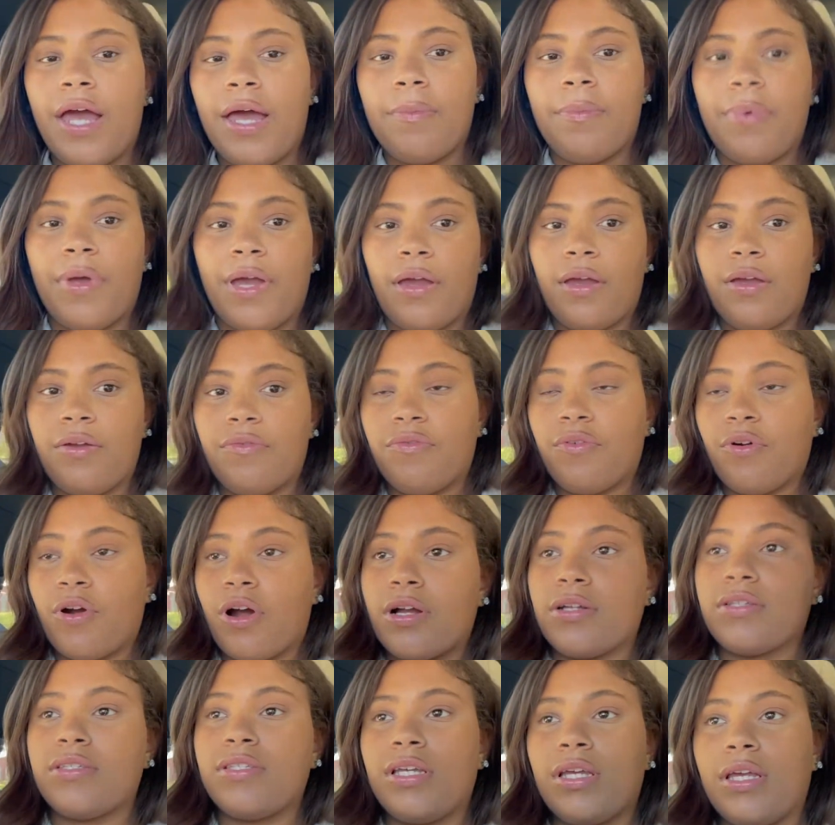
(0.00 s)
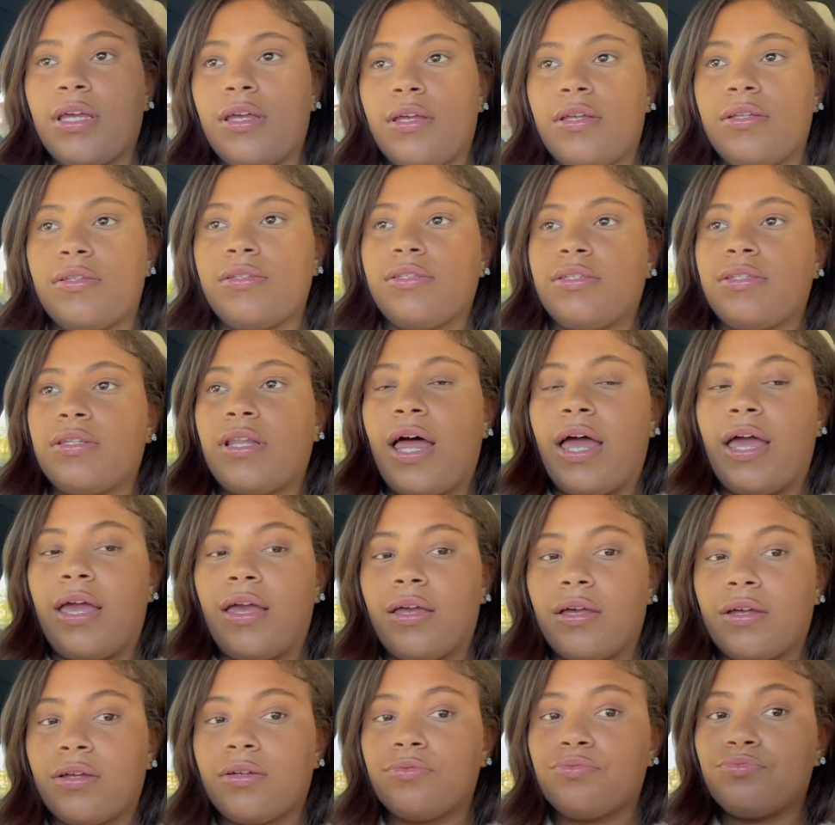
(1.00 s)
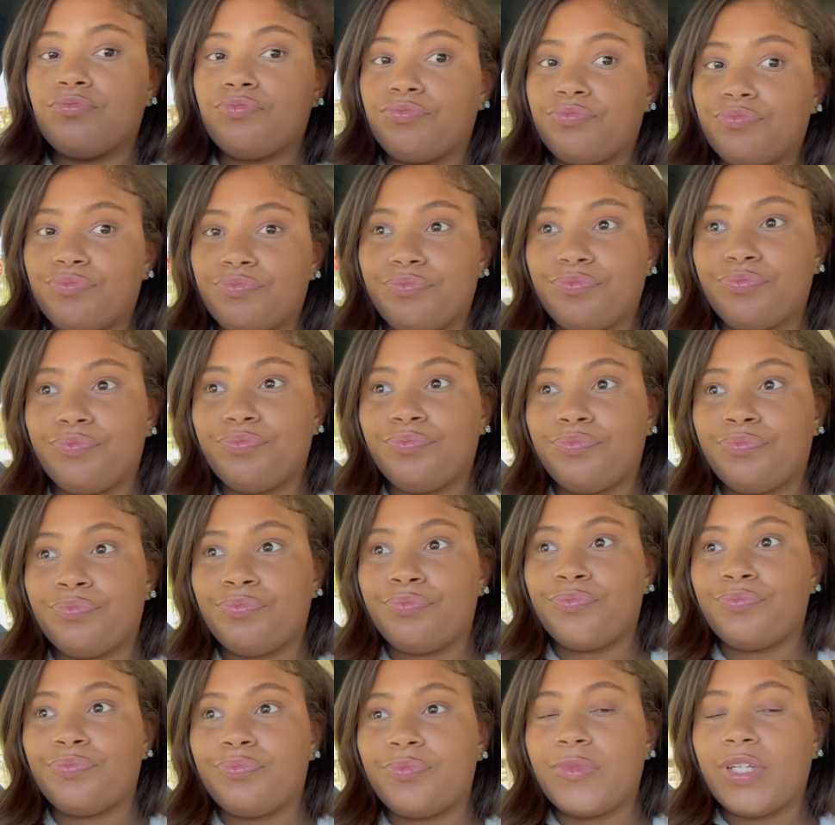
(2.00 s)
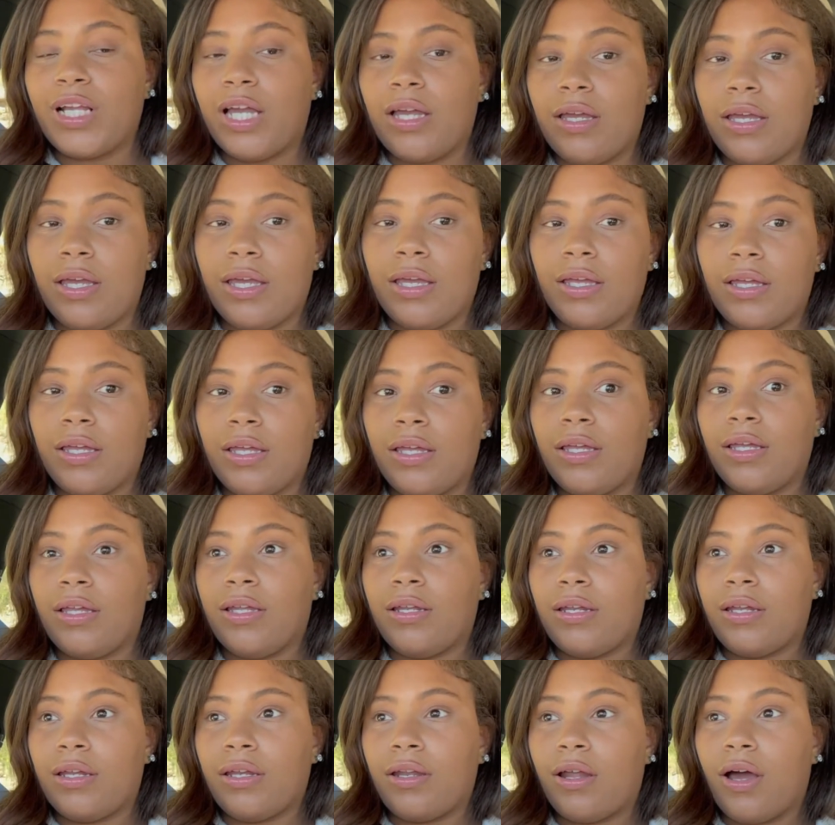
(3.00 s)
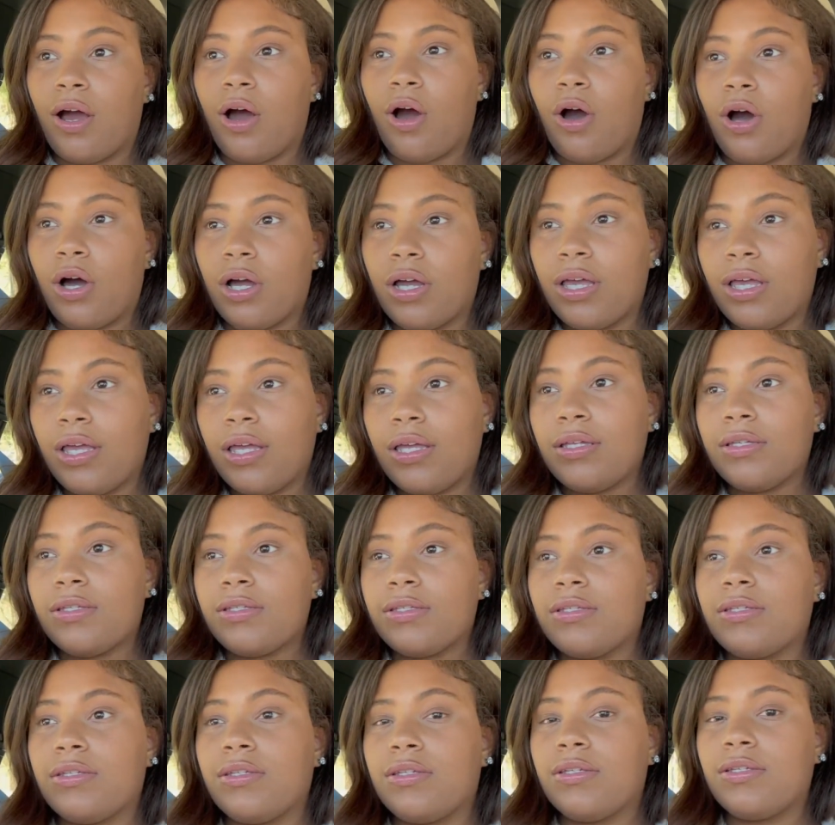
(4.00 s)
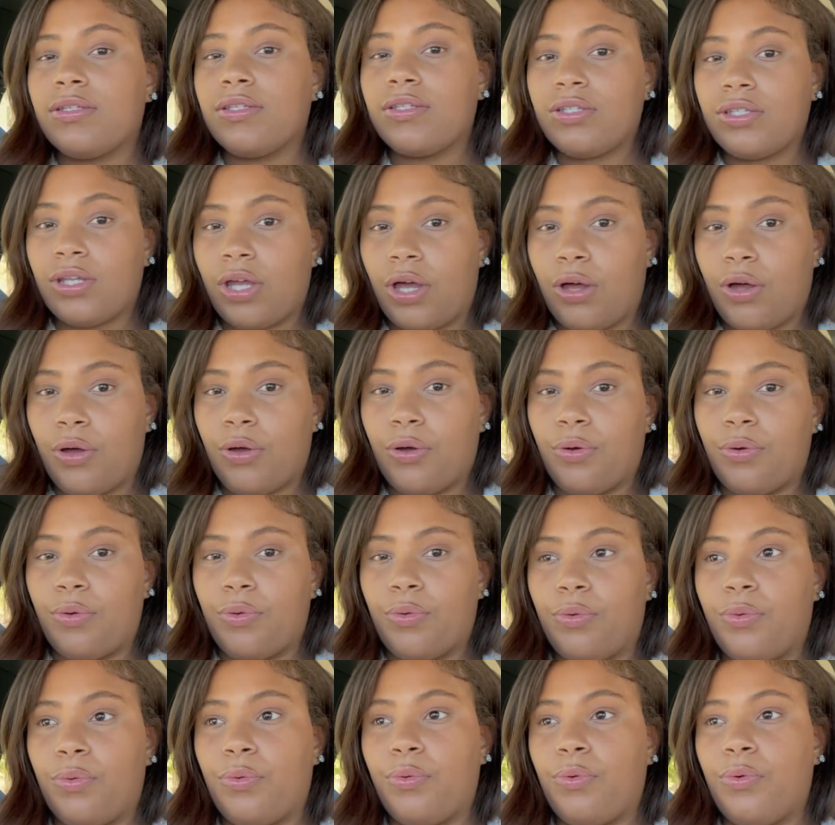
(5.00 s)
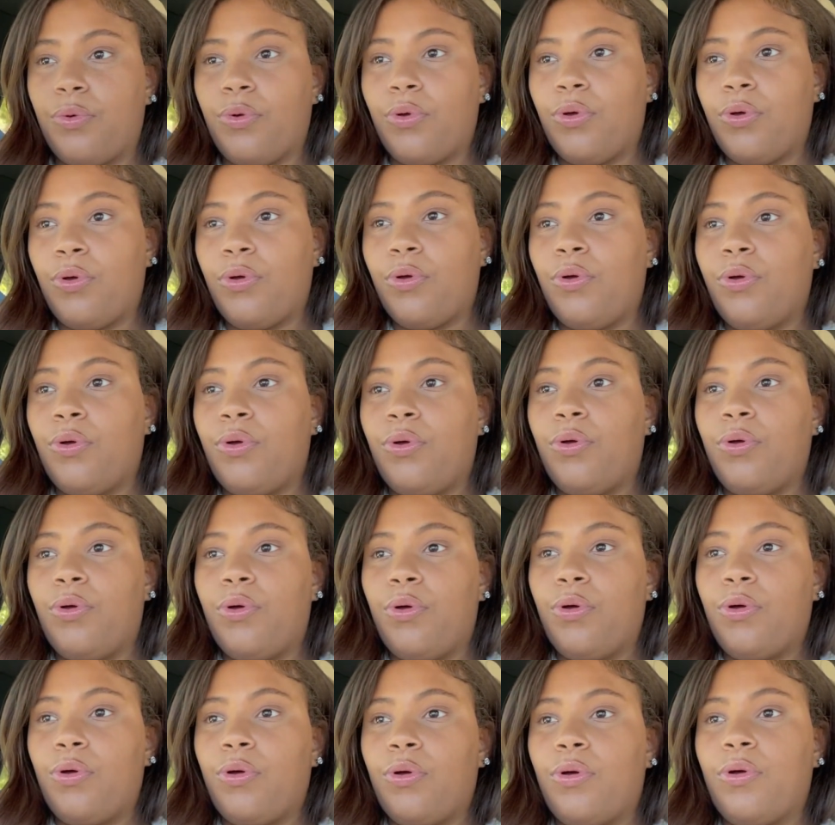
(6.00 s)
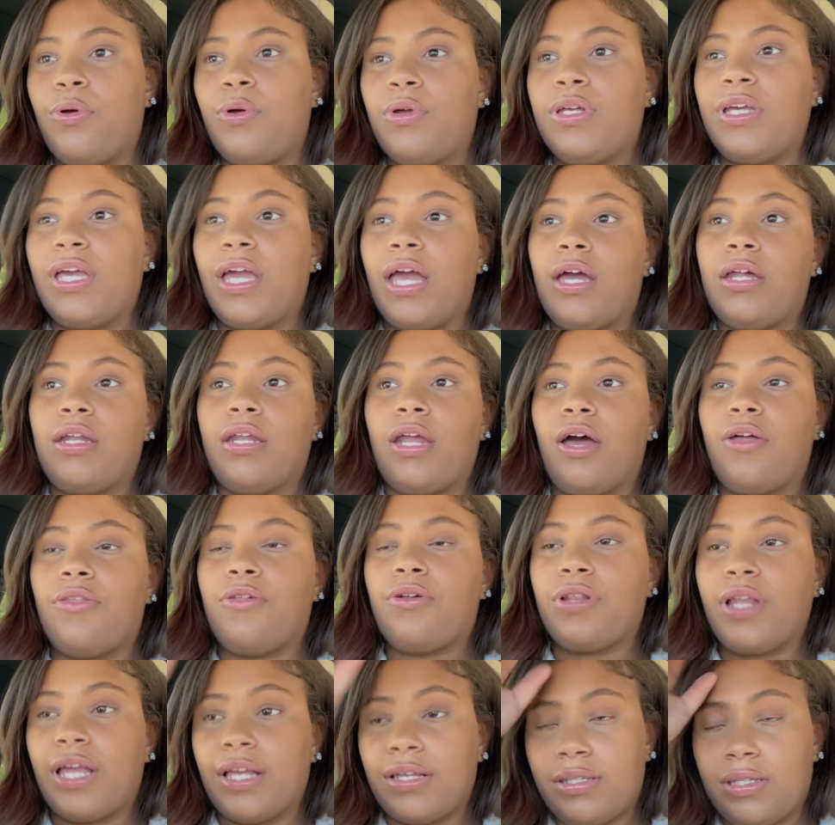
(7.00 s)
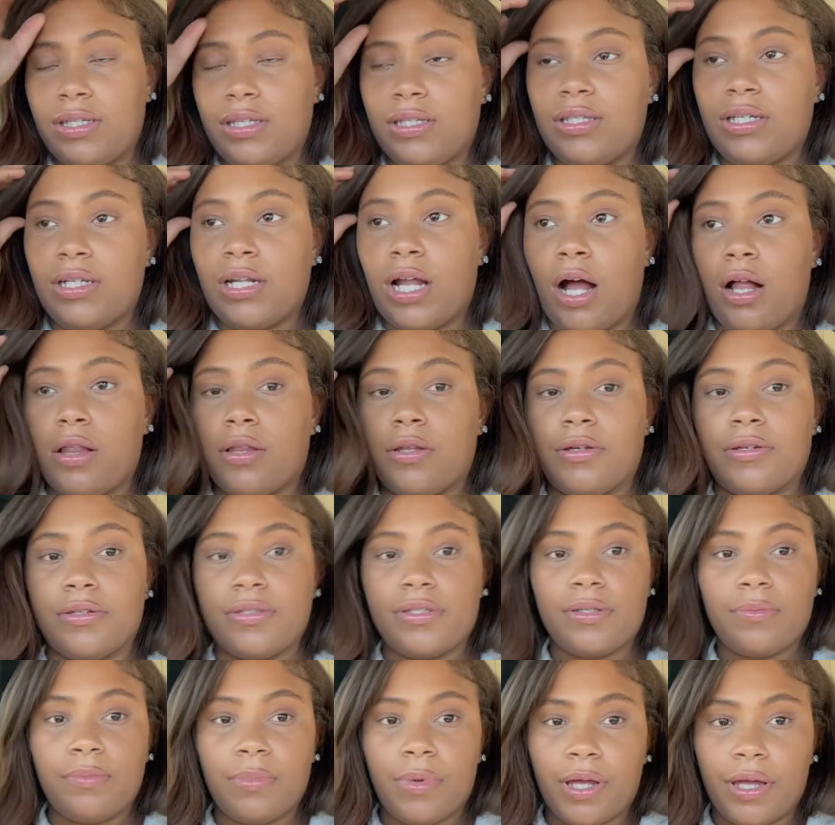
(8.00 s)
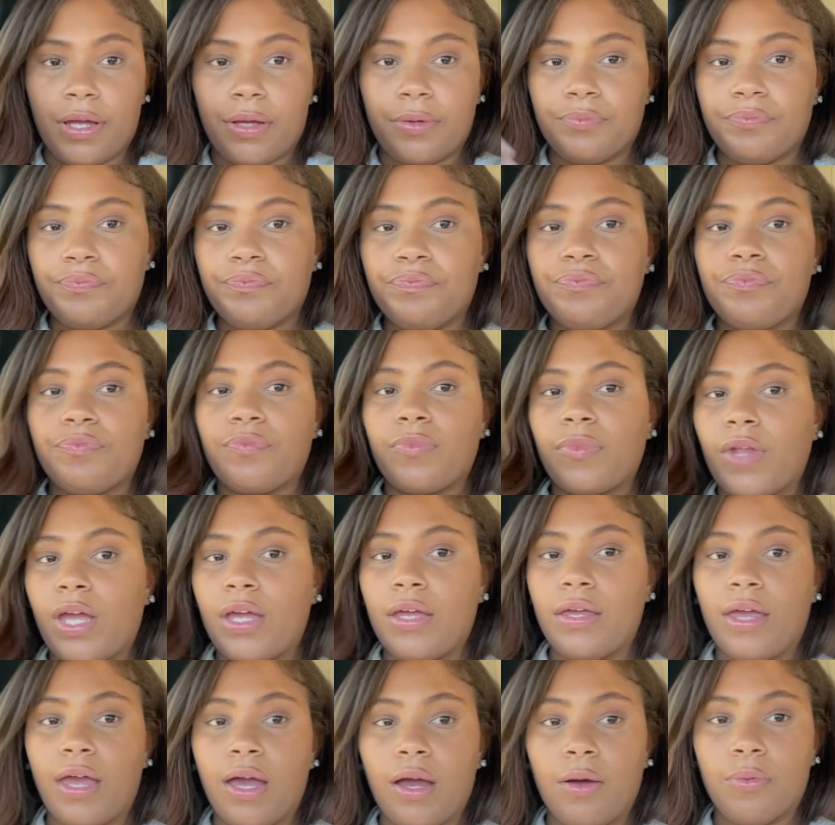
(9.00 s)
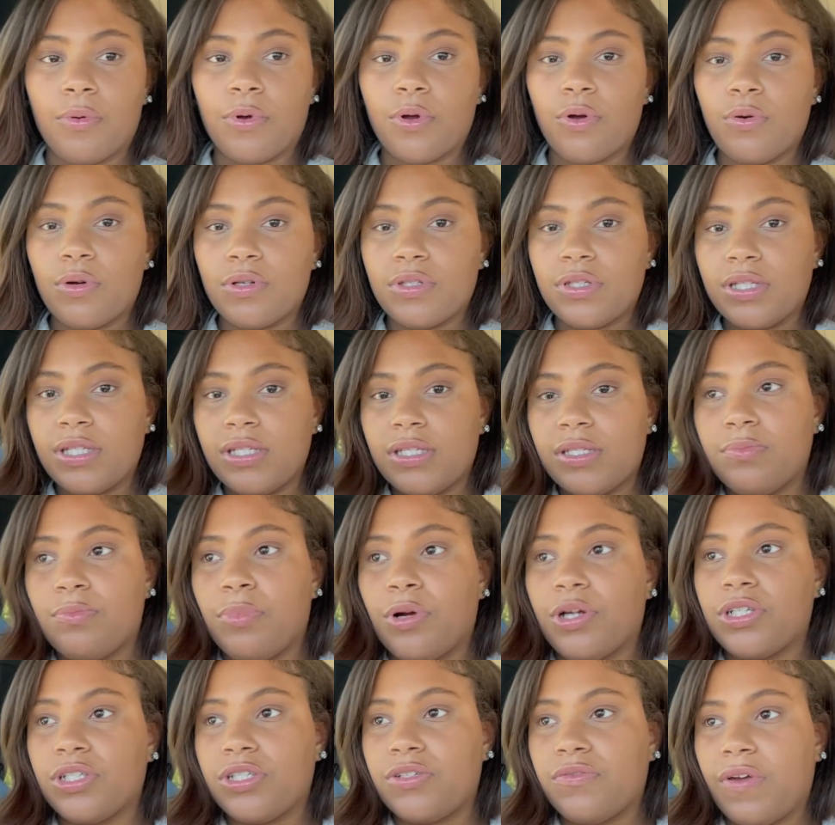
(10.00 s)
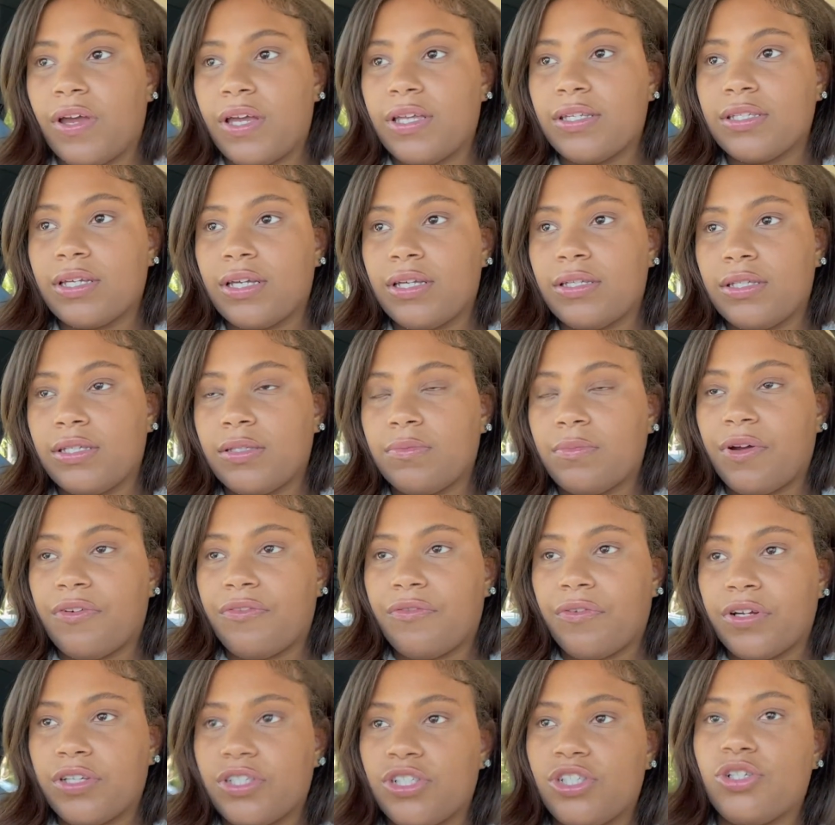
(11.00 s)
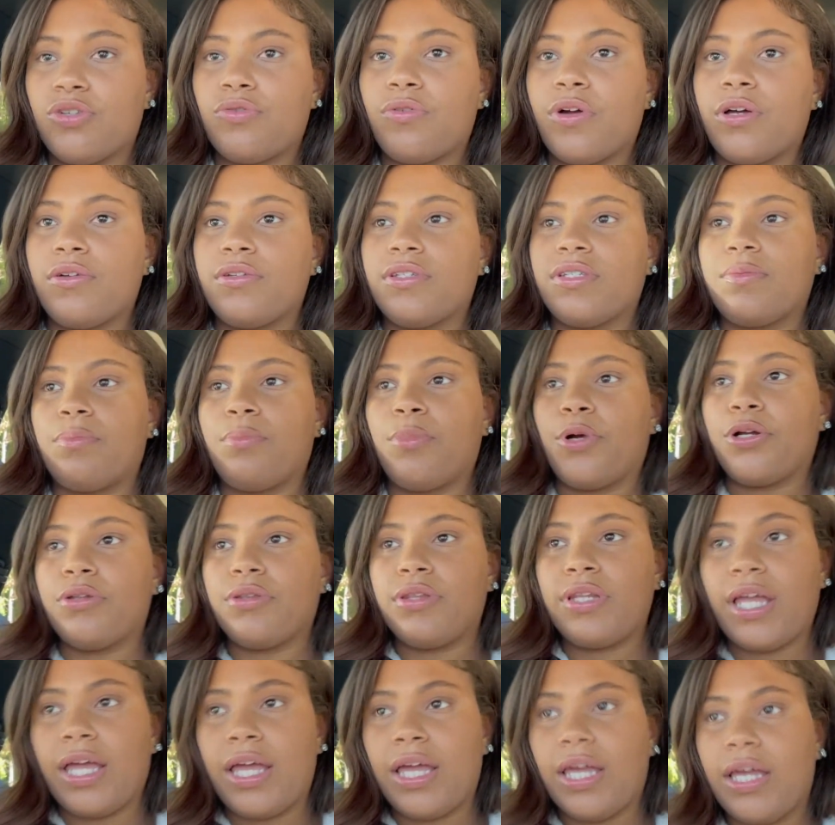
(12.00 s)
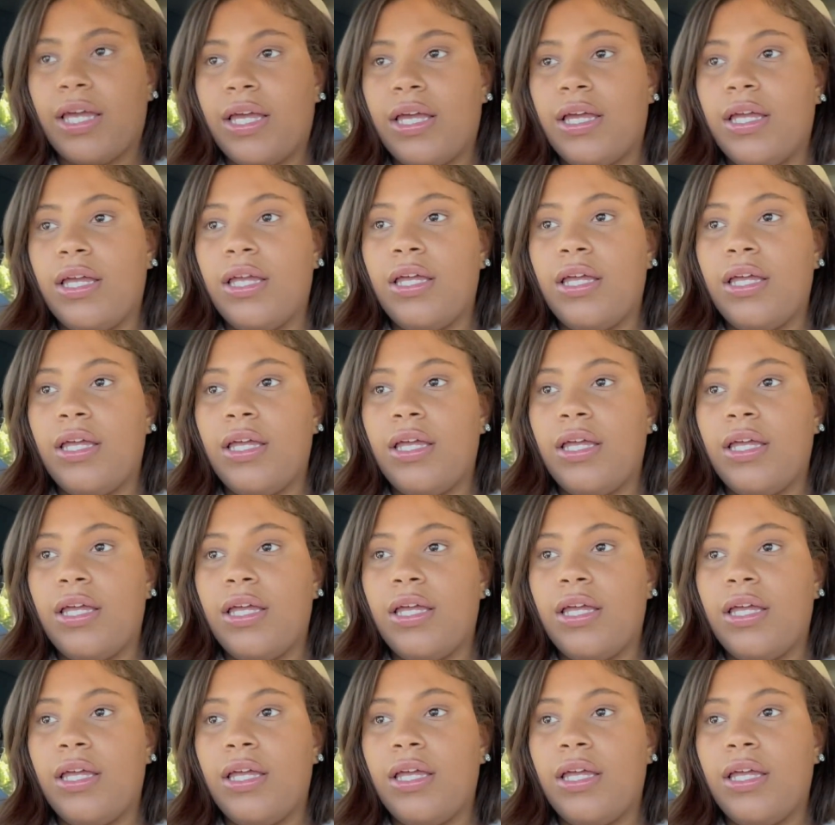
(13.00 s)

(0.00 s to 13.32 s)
had paid for our tickets like in August. So yeah, now they're like $60. But yeah, we're going to this brunch fest because it's my friend Sherelle's birthday